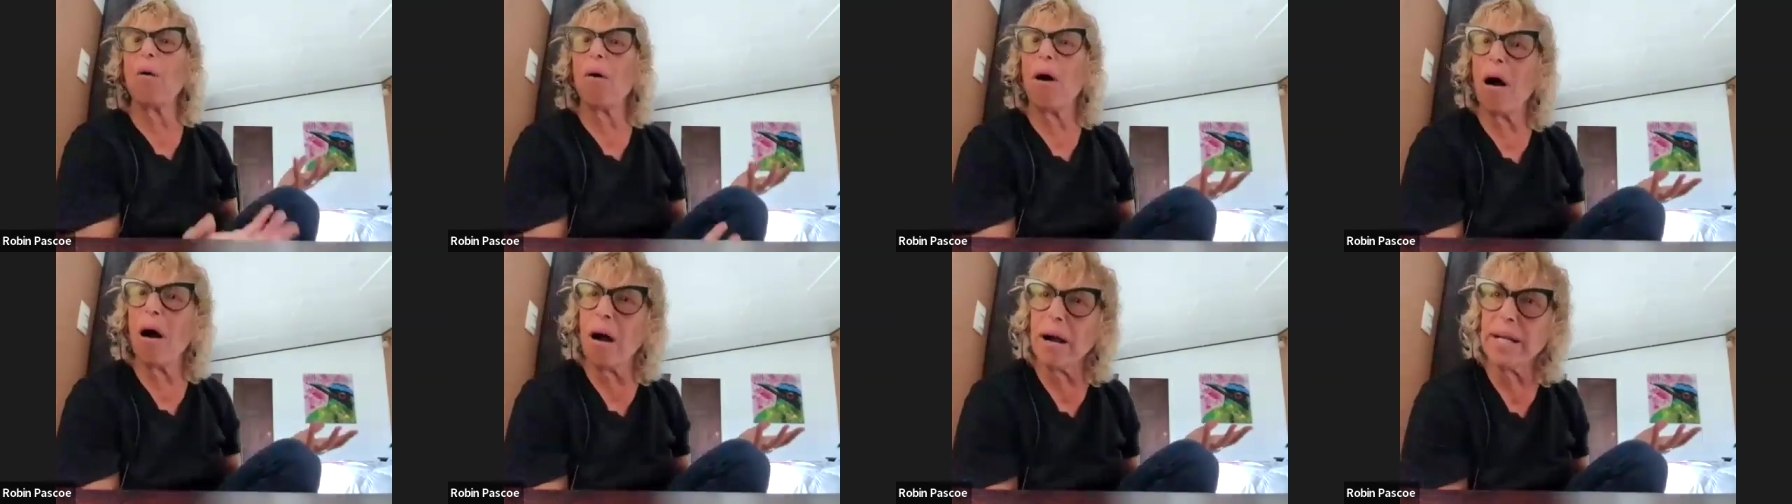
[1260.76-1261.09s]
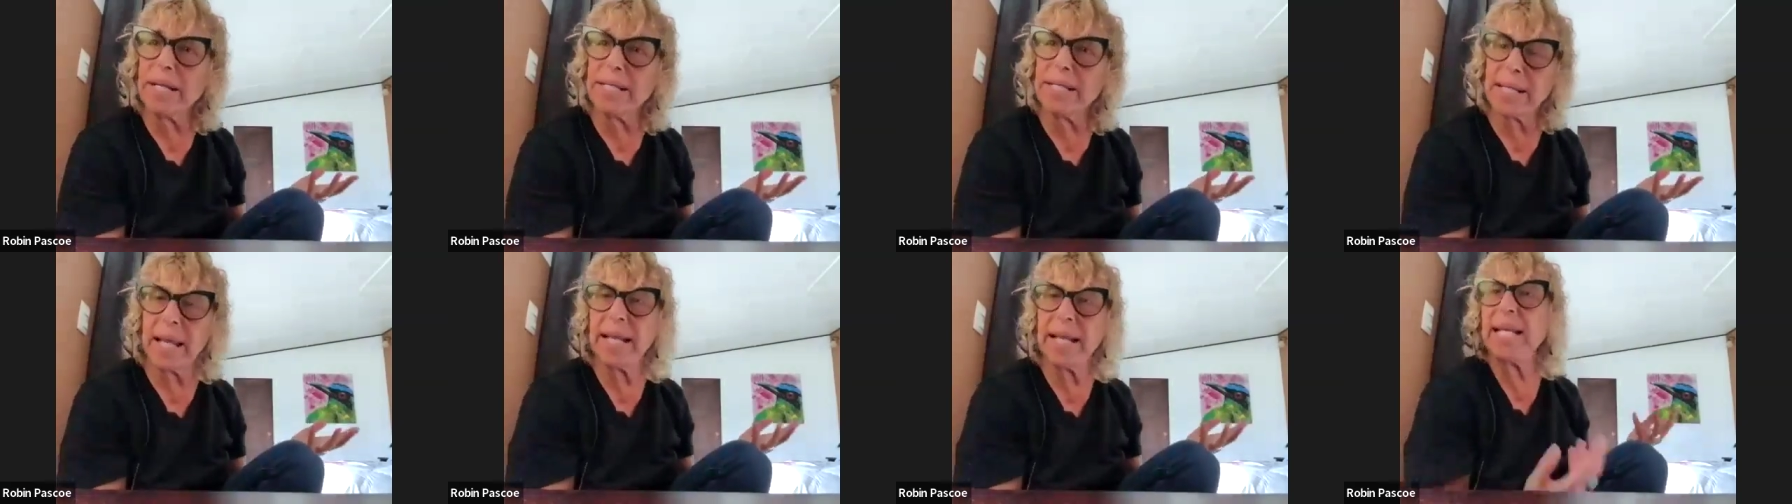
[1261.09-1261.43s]
hard
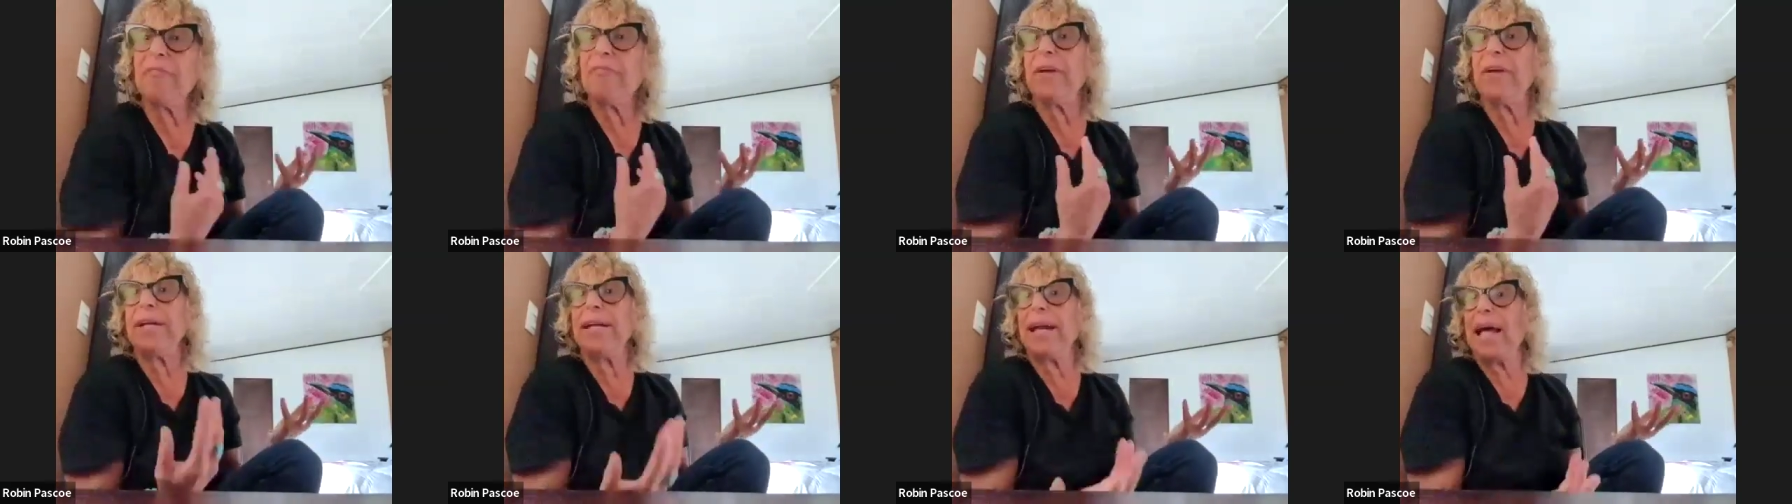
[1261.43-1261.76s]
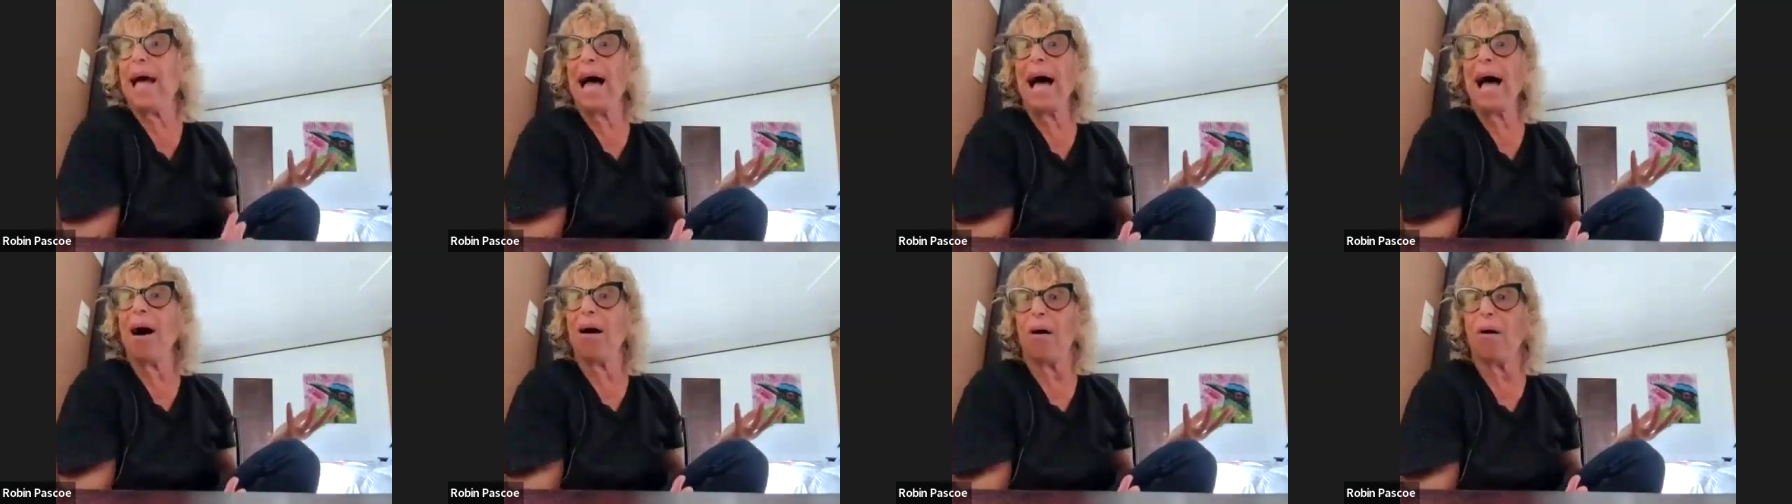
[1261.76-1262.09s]
is it? And even
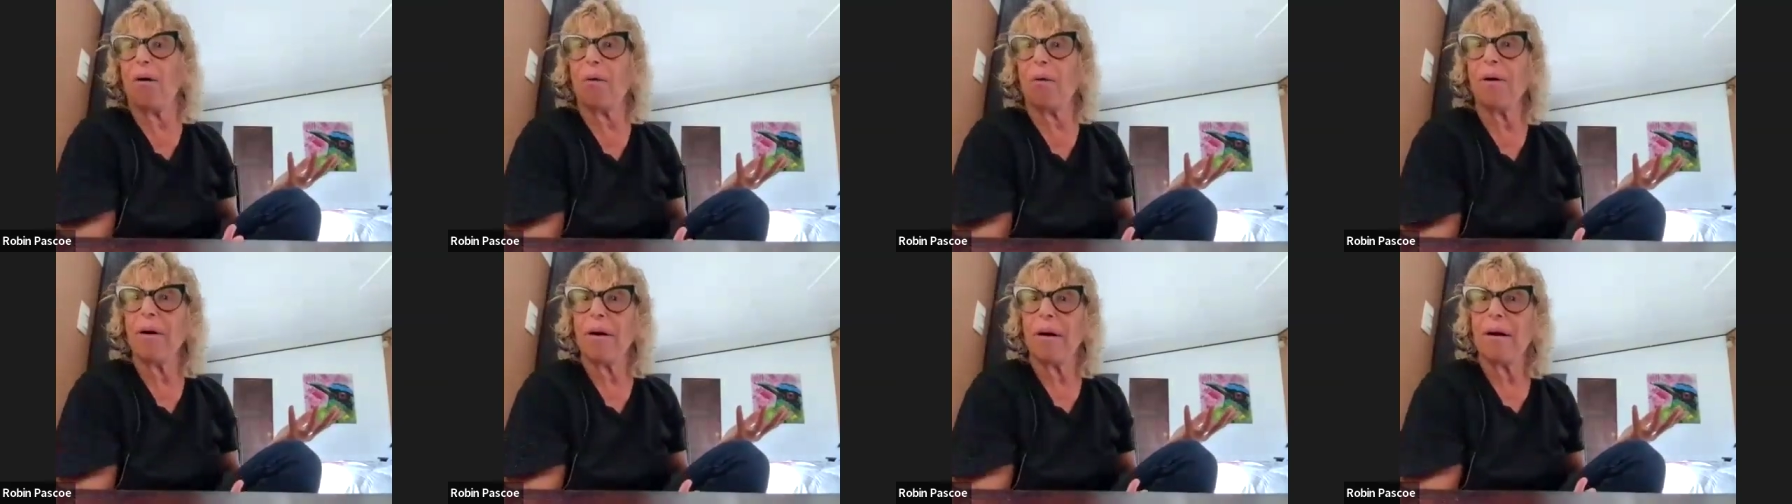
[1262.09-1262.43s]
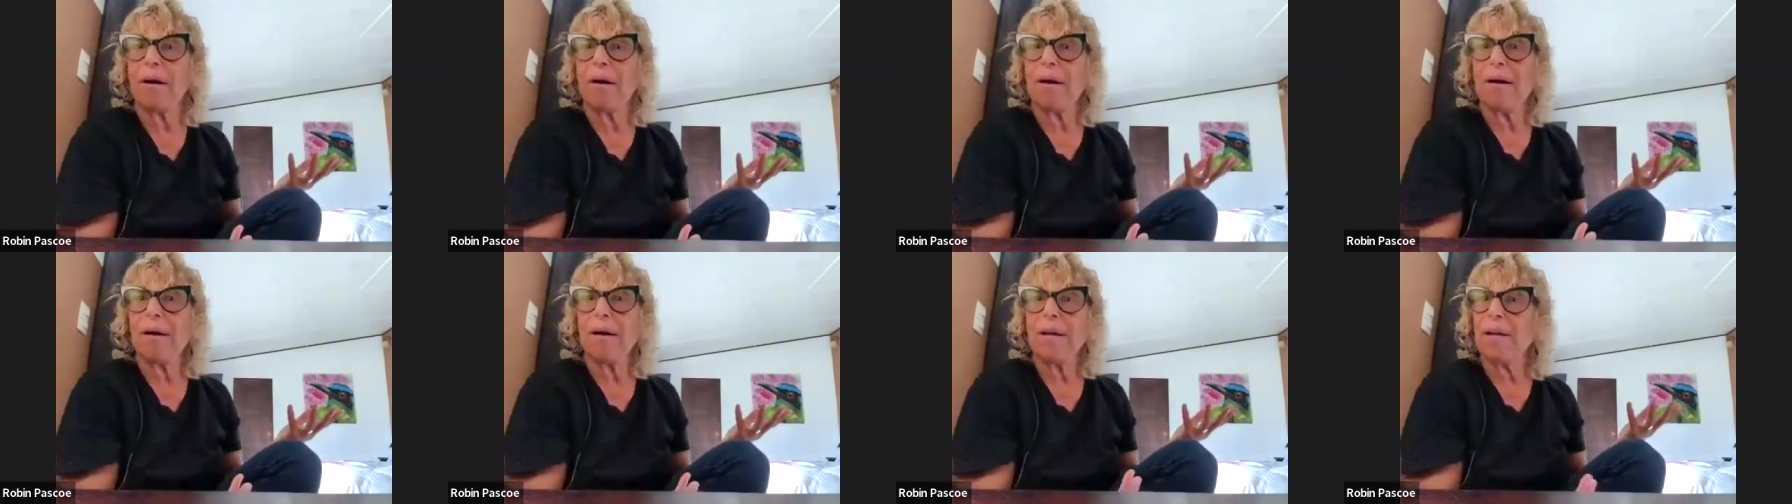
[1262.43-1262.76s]
now,
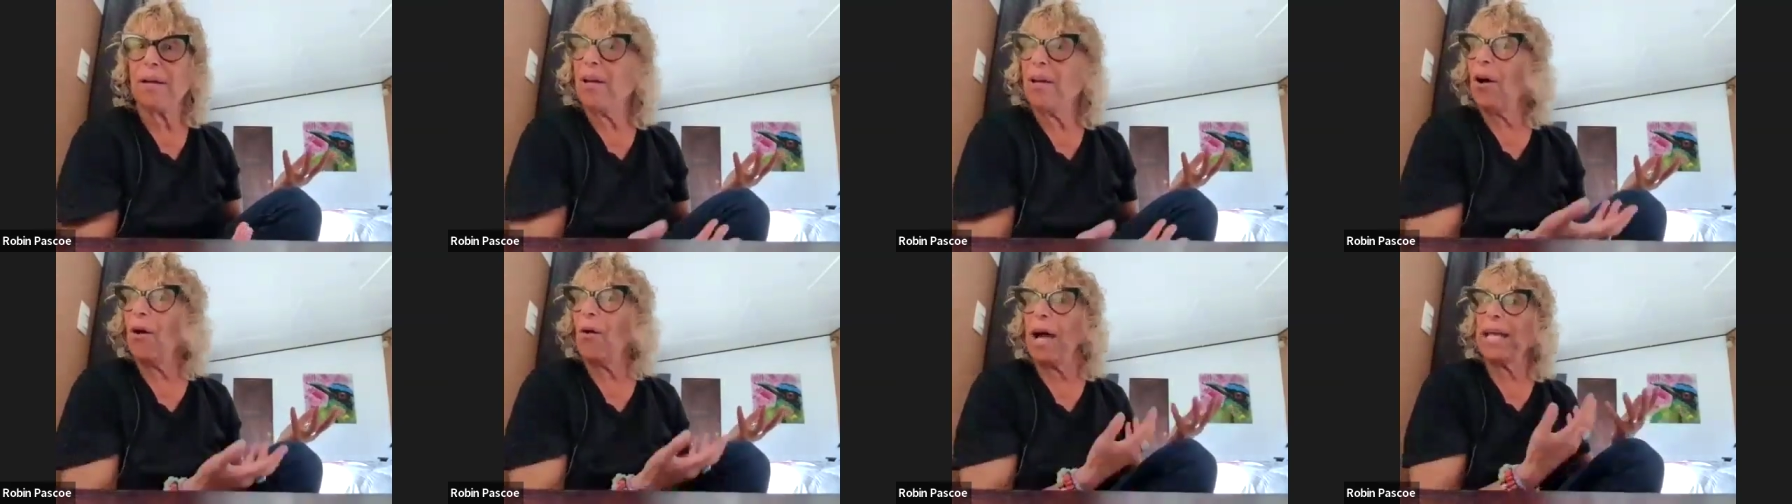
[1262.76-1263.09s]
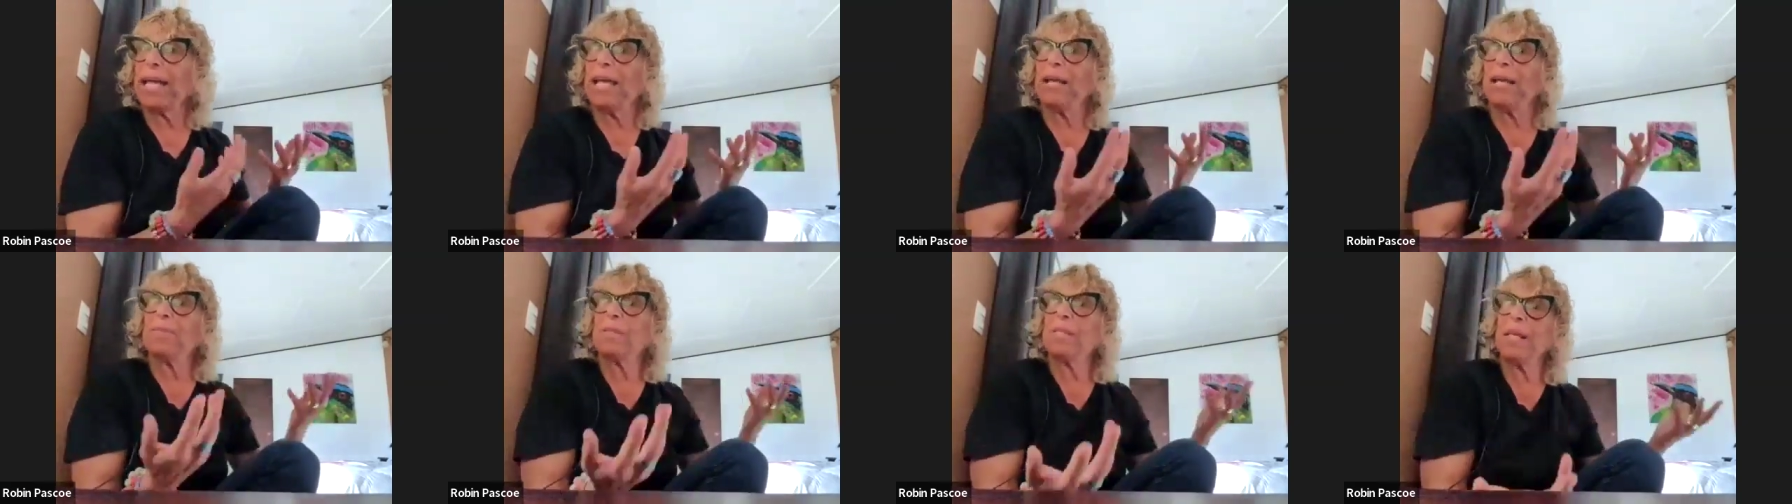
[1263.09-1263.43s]
I
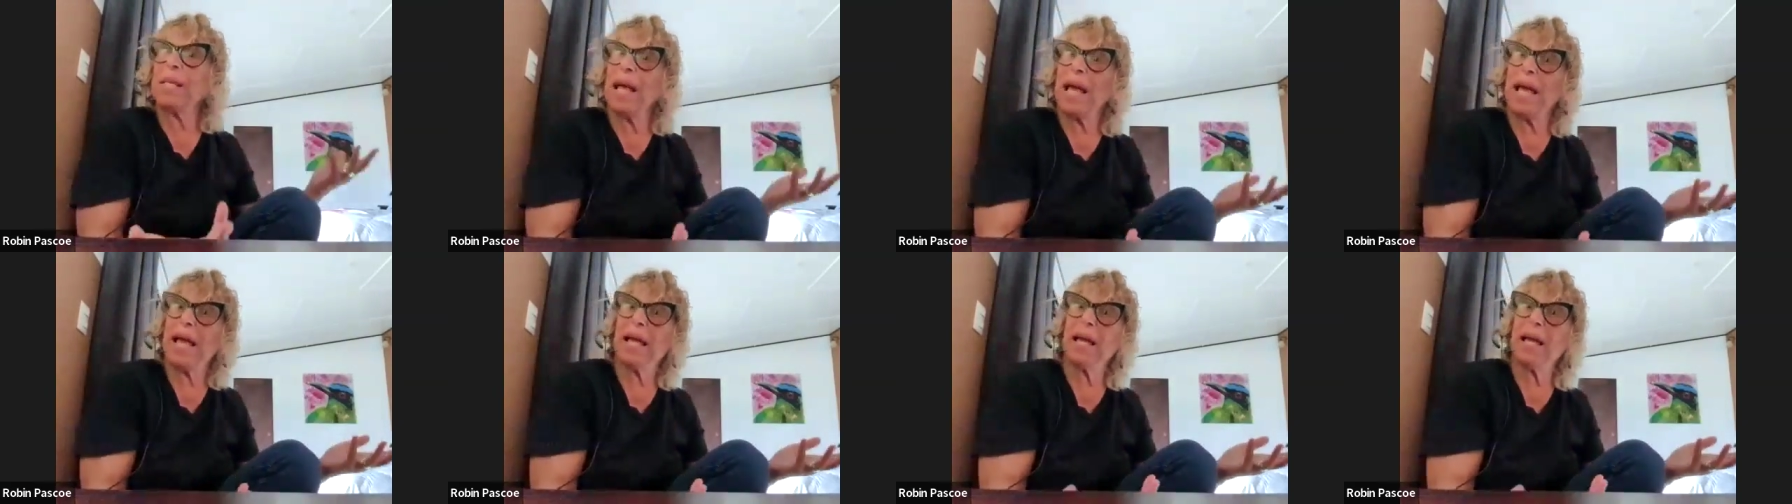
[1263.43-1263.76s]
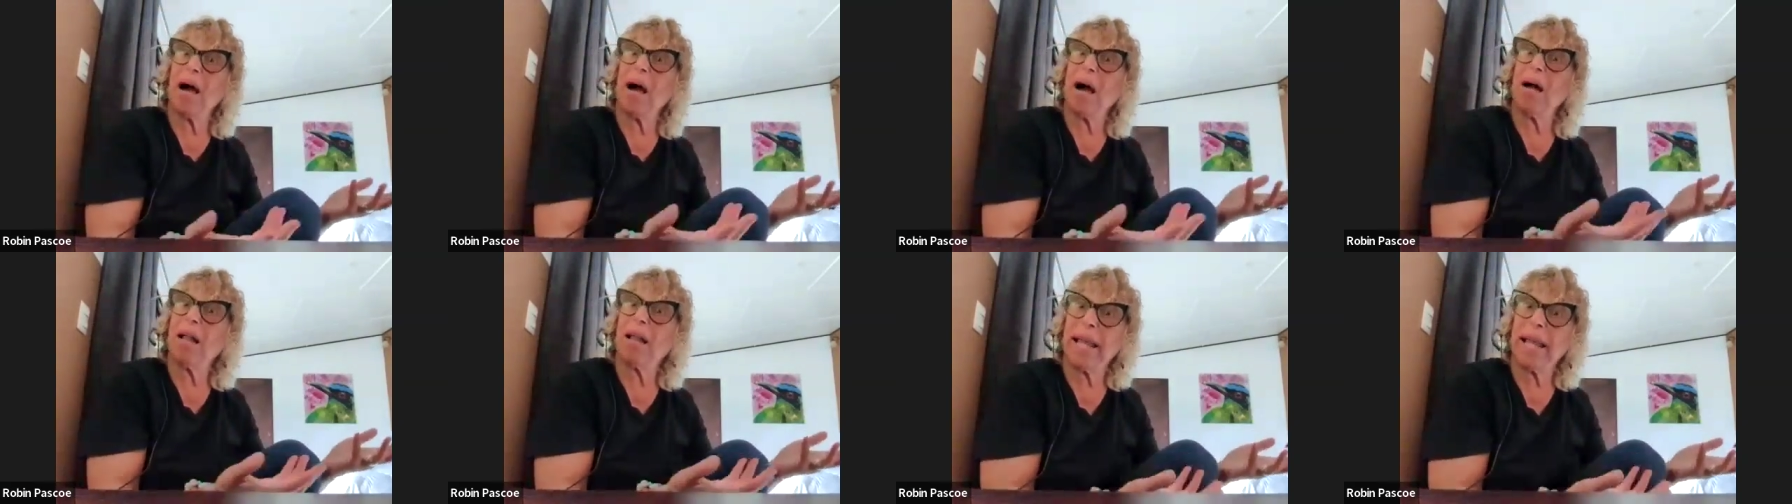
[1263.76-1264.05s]
keep saying,